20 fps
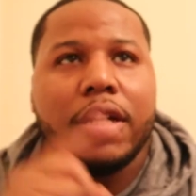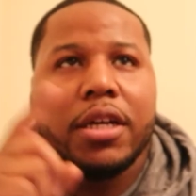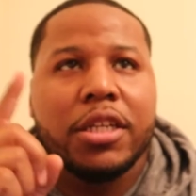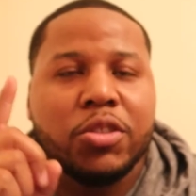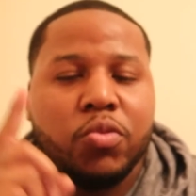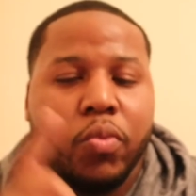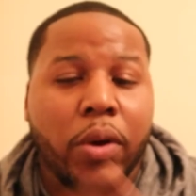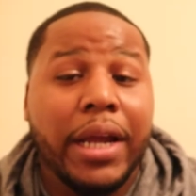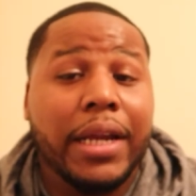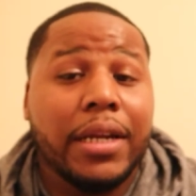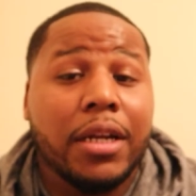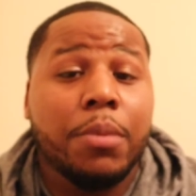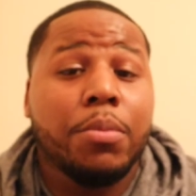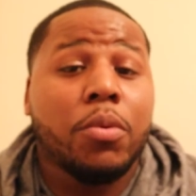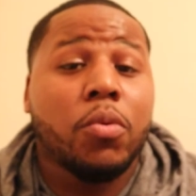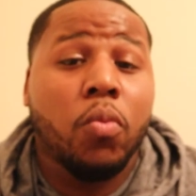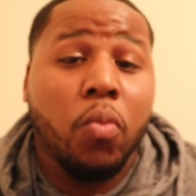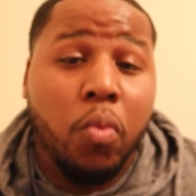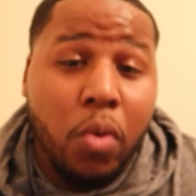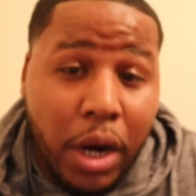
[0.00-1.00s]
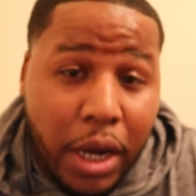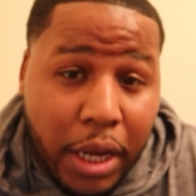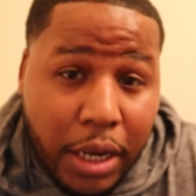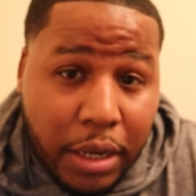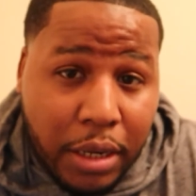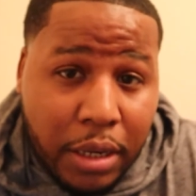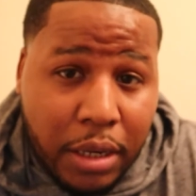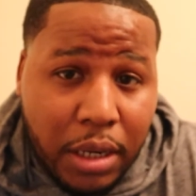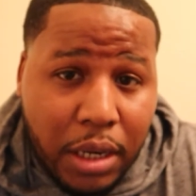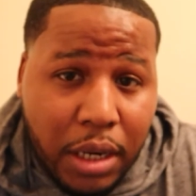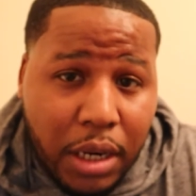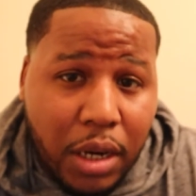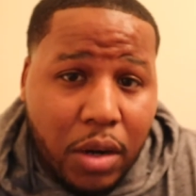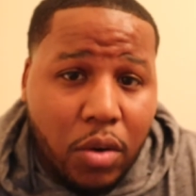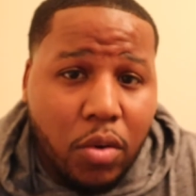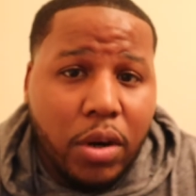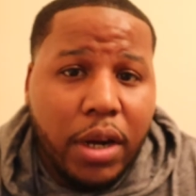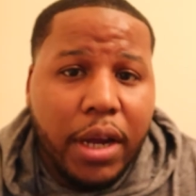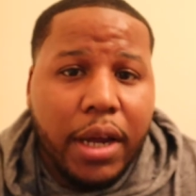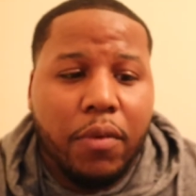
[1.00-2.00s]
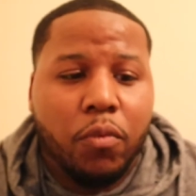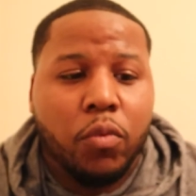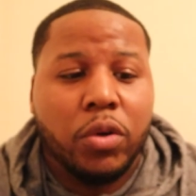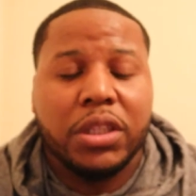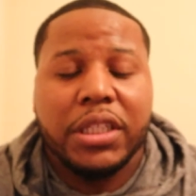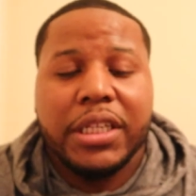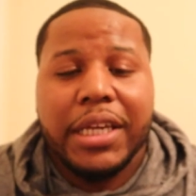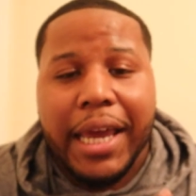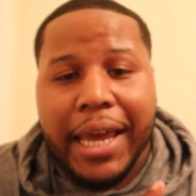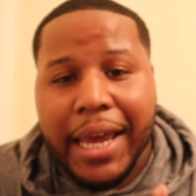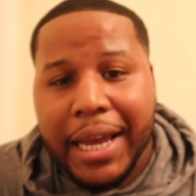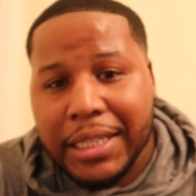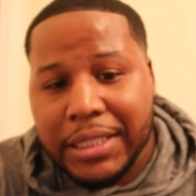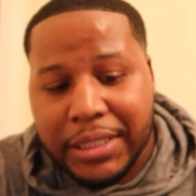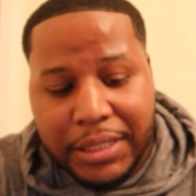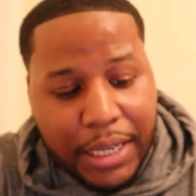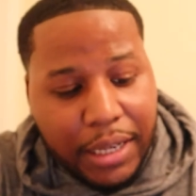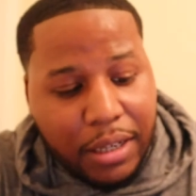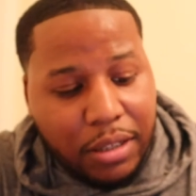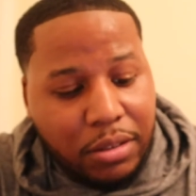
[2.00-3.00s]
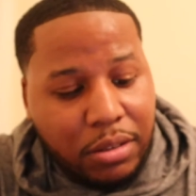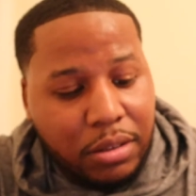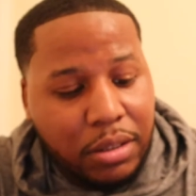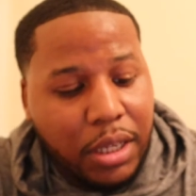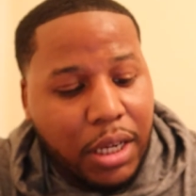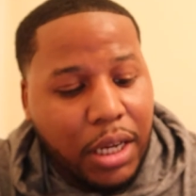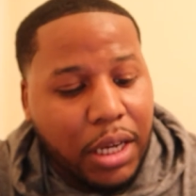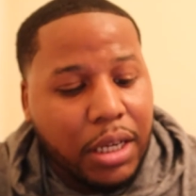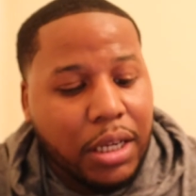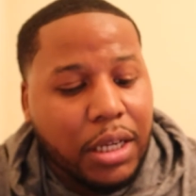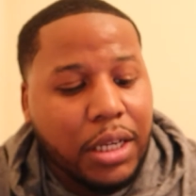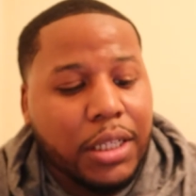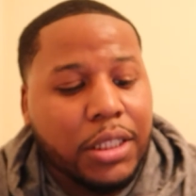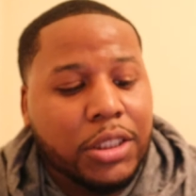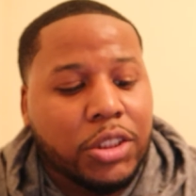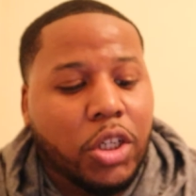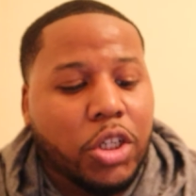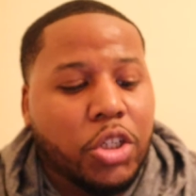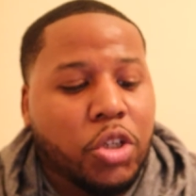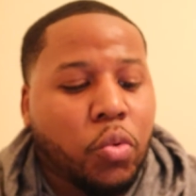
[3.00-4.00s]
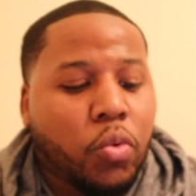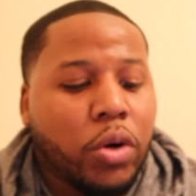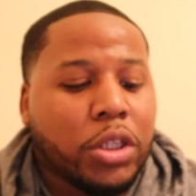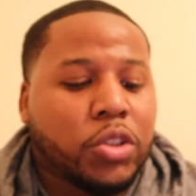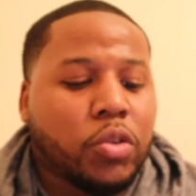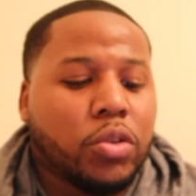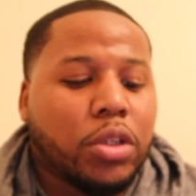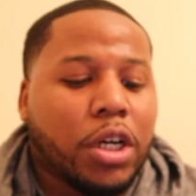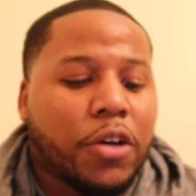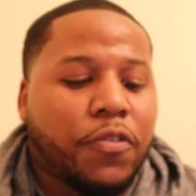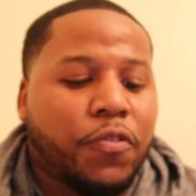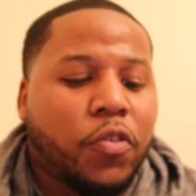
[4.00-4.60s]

It's ranked number one with the XL. So you want to look